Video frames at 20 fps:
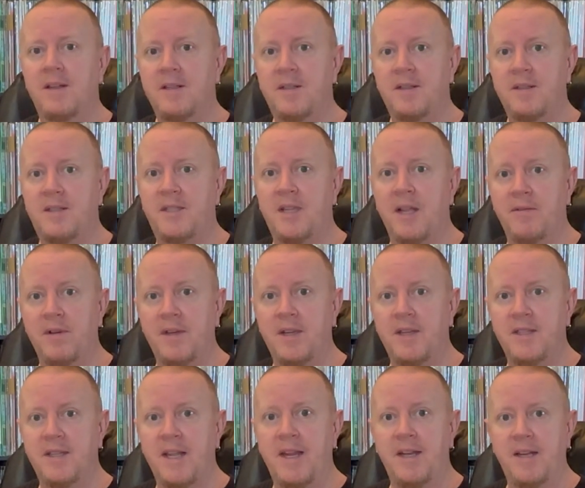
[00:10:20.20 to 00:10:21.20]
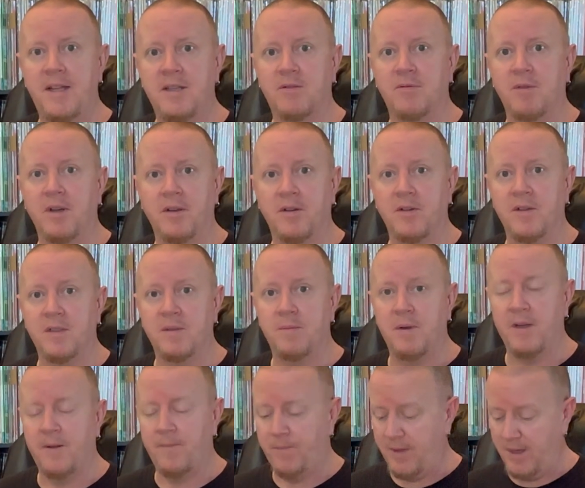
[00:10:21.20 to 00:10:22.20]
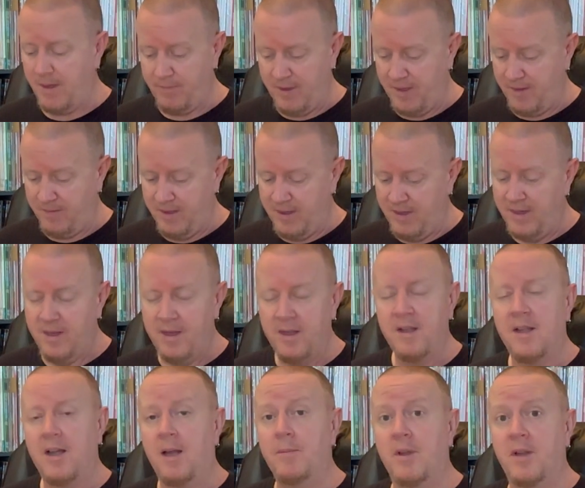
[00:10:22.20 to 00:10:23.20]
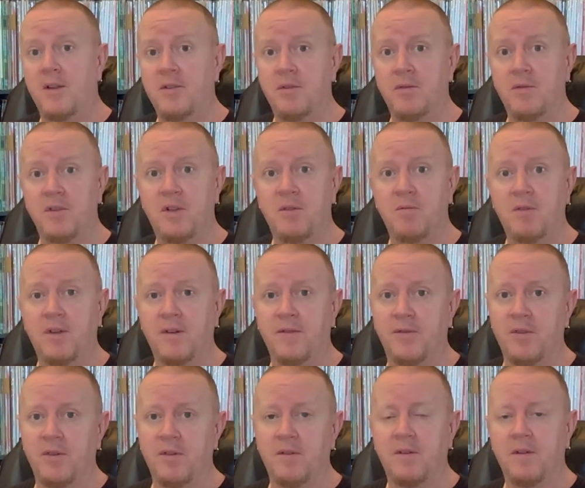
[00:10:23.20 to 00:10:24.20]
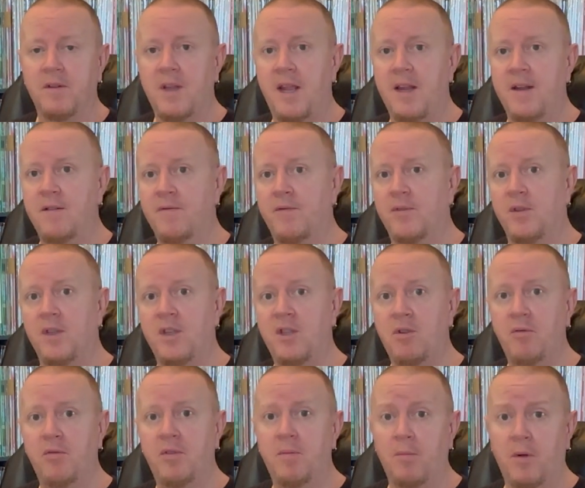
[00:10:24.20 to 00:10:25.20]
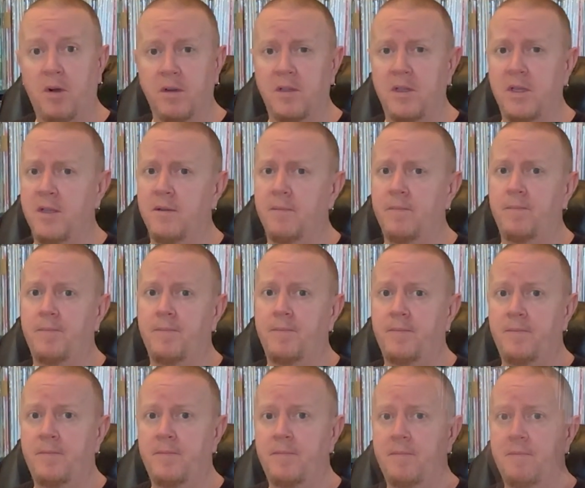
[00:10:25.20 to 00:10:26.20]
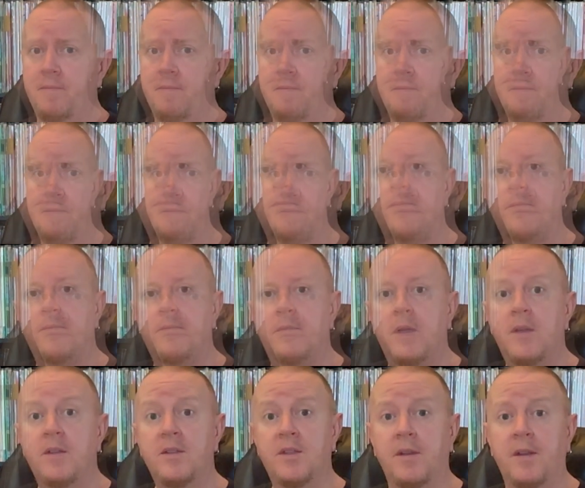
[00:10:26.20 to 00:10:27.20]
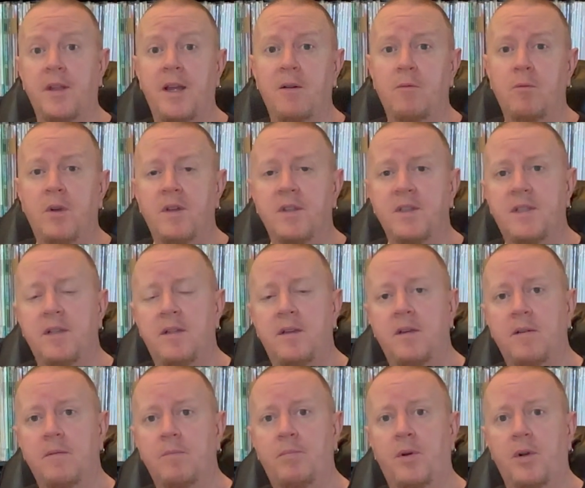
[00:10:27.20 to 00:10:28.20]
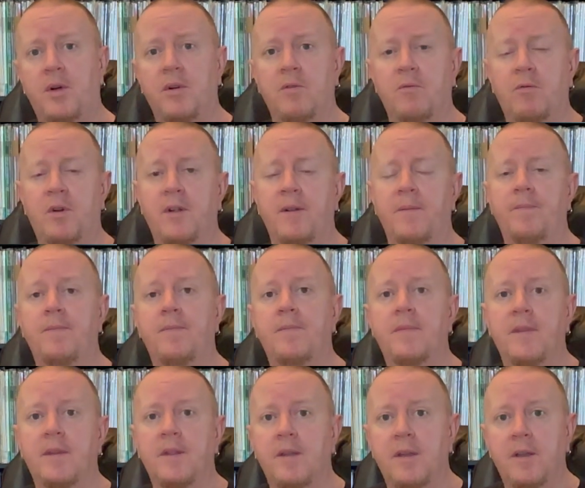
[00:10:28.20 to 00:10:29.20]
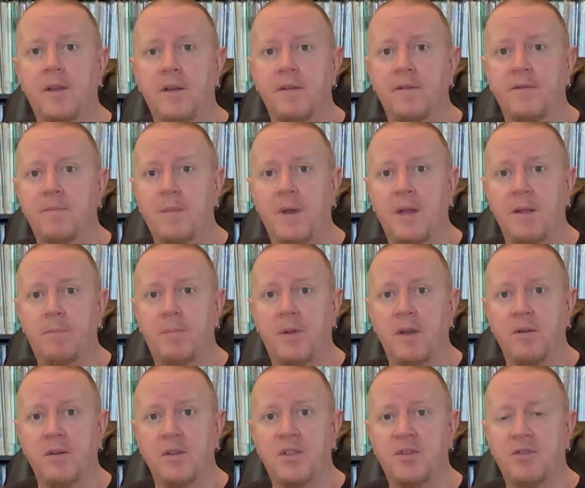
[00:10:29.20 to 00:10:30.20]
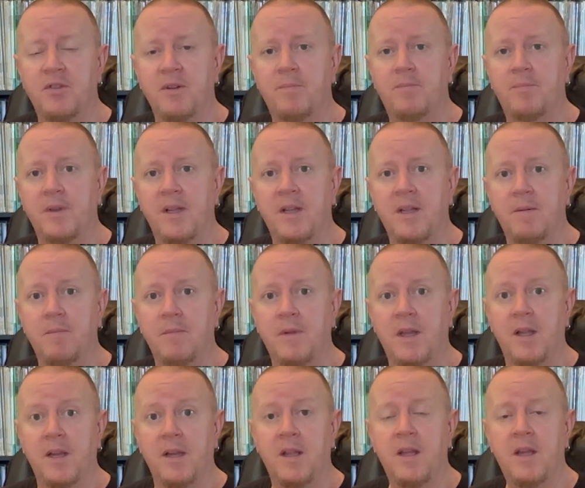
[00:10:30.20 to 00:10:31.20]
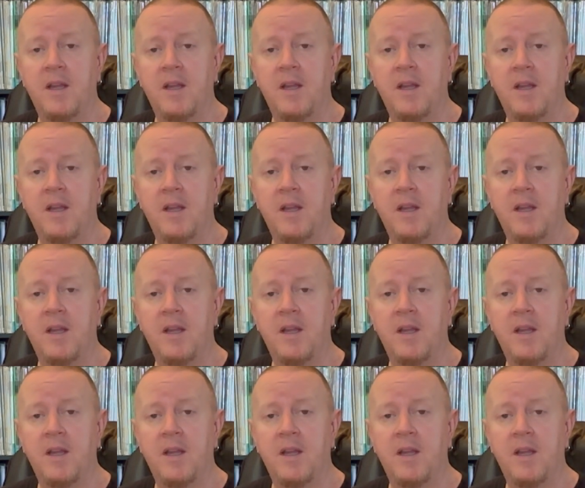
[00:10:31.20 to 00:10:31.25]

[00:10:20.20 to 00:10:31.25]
70s, 80s records, man. I'm not doing too well for heading for the youth market. So that was part one of my Paris trip and my